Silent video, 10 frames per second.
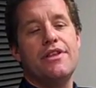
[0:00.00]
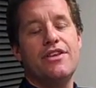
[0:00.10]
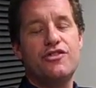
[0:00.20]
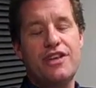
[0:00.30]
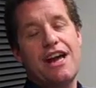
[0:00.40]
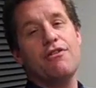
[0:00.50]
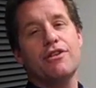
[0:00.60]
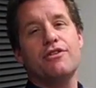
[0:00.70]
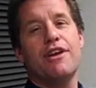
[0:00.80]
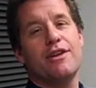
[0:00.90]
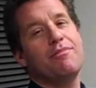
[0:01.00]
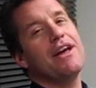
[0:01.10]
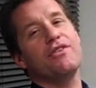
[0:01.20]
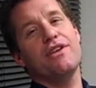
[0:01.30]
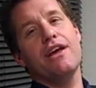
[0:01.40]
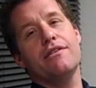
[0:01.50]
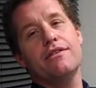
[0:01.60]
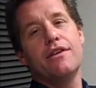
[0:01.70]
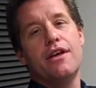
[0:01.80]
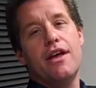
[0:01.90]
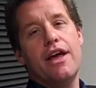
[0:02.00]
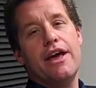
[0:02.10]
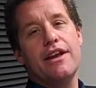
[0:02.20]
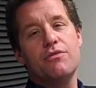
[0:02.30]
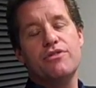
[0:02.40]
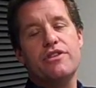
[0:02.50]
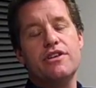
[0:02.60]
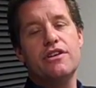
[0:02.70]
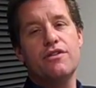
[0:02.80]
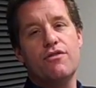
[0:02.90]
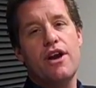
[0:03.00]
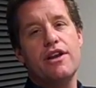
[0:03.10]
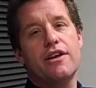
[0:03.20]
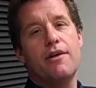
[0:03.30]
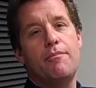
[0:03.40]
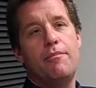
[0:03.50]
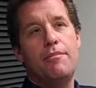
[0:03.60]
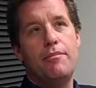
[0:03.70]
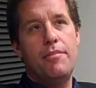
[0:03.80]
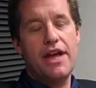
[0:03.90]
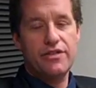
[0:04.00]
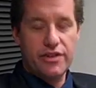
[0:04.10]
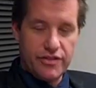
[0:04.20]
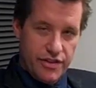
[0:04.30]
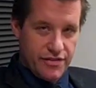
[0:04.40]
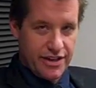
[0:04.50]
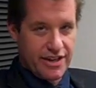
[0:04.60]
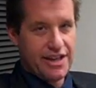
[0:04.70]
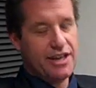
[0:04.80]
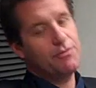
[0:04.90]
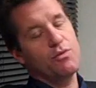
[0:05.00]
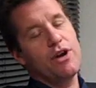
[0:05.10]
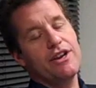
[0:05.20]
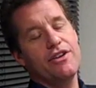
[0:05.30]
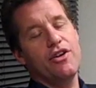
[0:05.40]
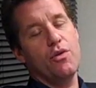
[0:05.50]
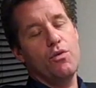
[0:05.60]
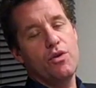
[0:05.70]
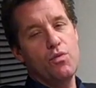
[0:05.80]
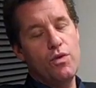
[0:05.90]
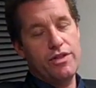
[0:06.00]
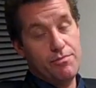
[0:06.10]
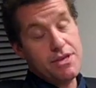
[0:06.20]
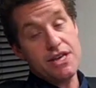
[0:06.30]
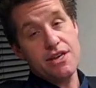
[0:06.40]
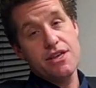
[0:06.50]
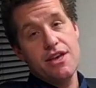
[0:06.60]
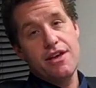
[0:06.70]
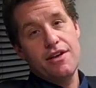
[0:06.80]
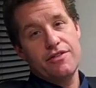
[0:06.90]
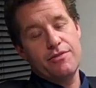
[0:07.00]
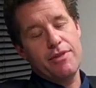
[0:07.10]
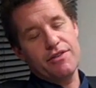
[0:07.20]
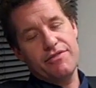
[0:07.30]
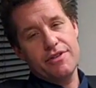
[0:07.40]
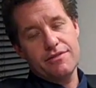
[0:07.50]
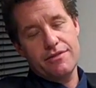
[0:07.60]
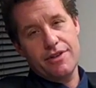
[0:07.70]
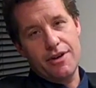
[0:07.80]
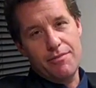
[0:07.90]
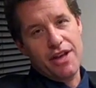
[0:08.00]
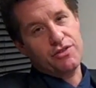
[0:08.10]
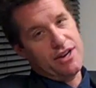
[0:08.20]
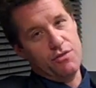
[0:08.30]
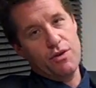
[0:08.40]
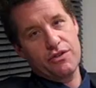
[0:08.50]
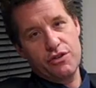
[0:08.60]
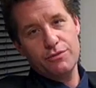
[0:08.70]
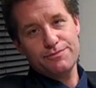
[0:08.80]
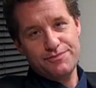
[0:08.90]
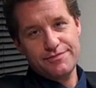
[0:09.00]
his character had a basset hound, and I was thinking of writing a basset, see if I could get him to write another one with me to benefit Basset Hound Rescue.